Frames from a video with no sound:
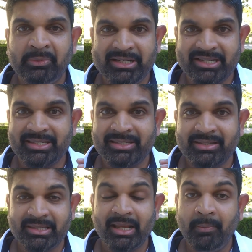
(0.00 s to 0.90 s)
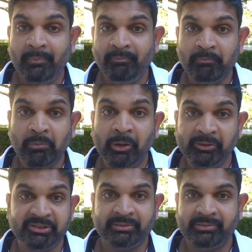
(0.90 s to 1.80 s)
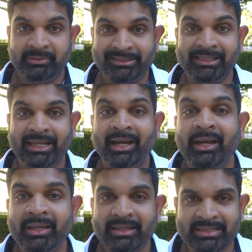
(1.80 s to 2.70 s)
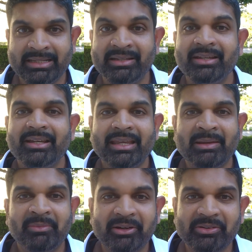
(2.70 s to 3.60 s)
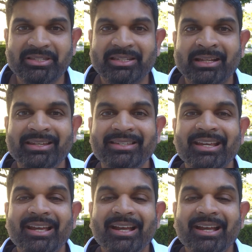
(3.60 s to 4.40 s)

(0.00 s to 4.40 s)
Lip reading: which certainly I did in my own studies,